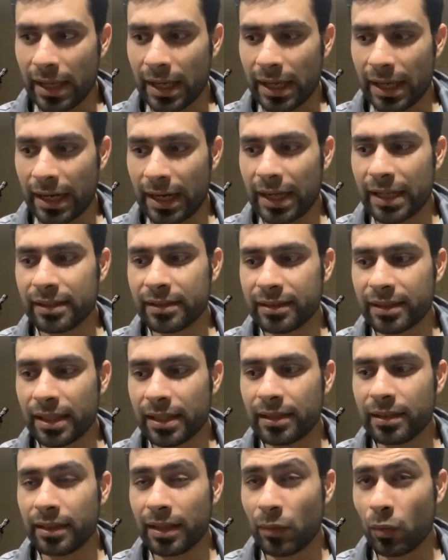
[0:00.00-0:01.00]
And I
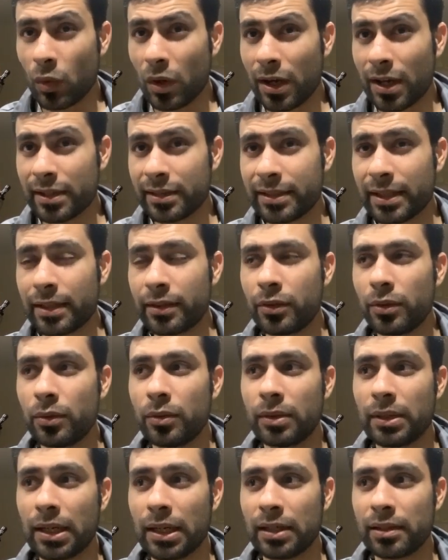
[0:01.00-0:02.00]
said, what I said to
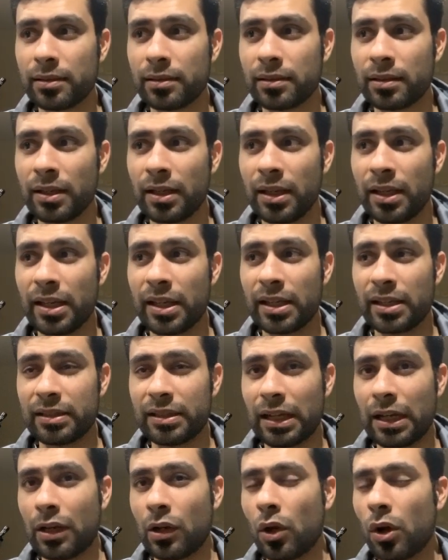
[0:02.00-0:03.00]
you guys is
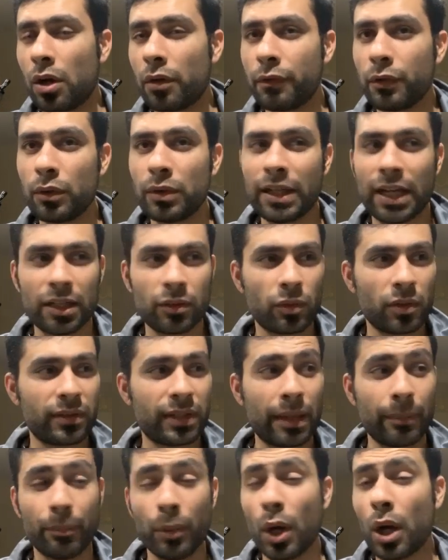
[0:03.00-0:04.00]
that a lot of you guys were
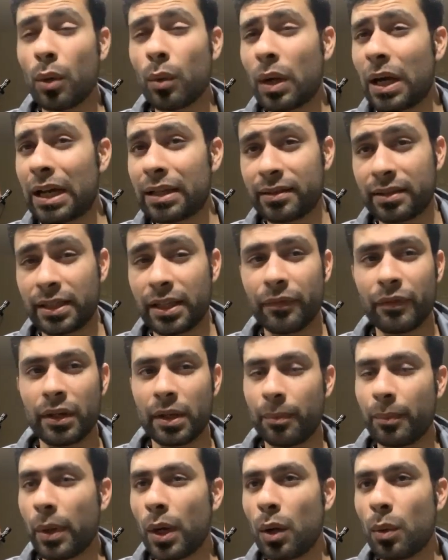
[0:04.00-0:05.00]
saying BWAA hasn't given
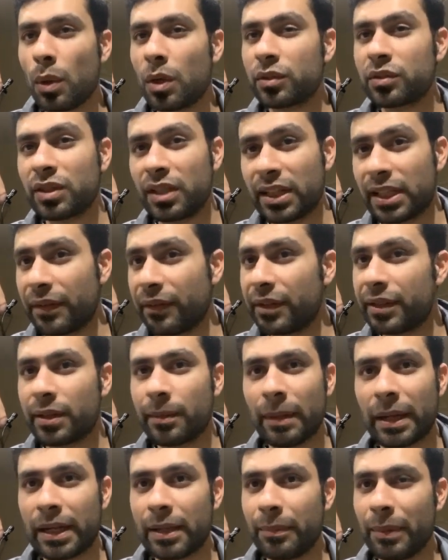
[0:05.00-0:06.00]
it. BWAA's going to give it to
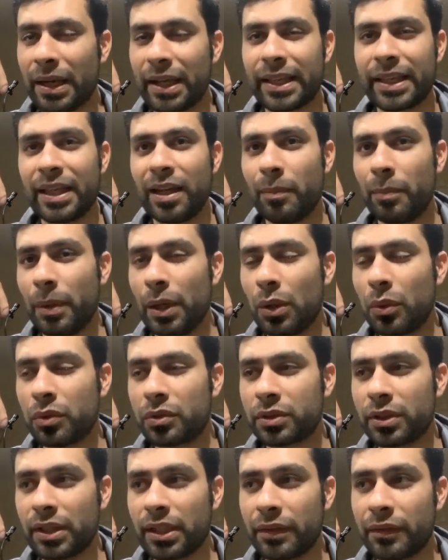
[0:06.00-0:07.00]
Manny Pacquiao.
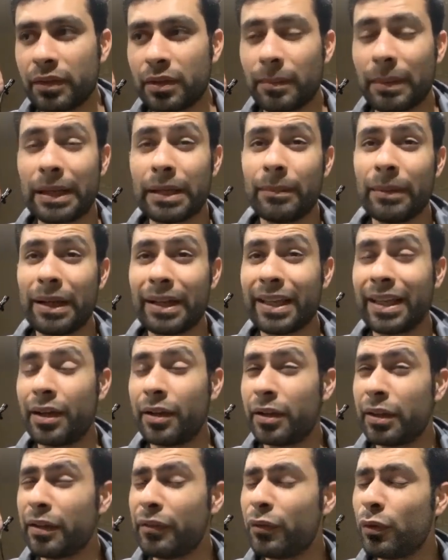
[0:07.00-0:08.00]
BWAA's going to give it to Manny Pacquiao.
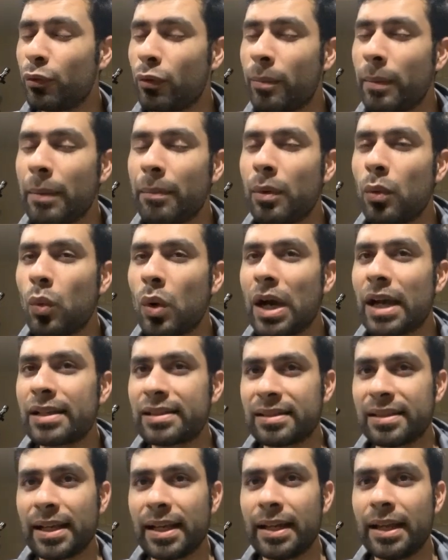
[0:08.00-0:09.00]
And if you remember what I
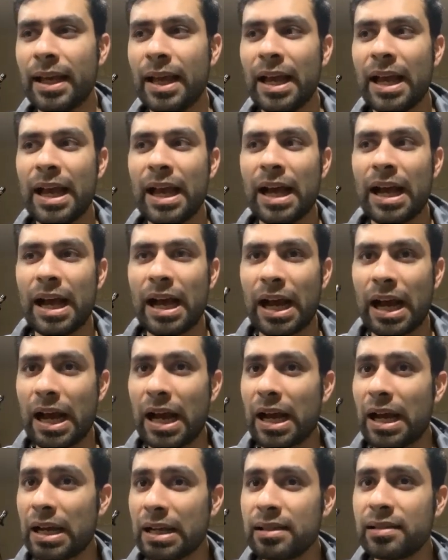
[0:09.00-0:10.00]
said
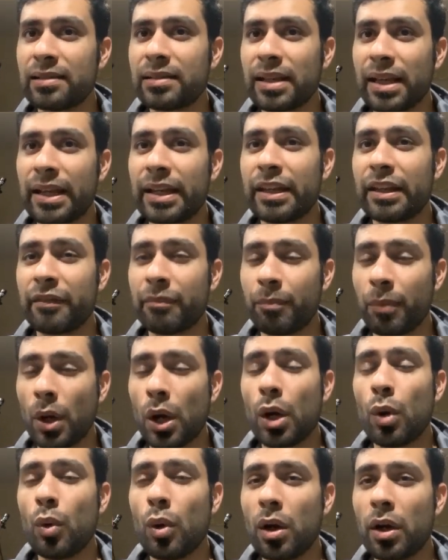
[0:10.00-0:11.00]
if
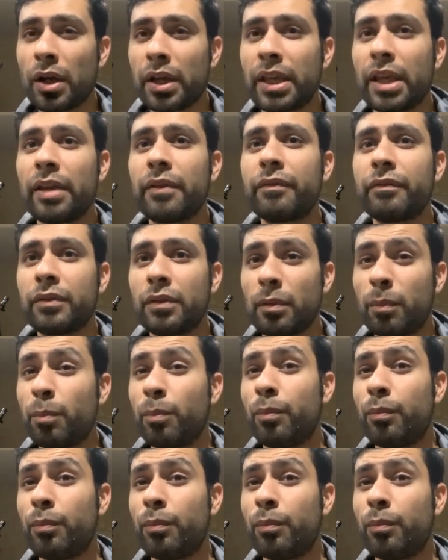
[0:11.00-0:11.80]
BWAA give the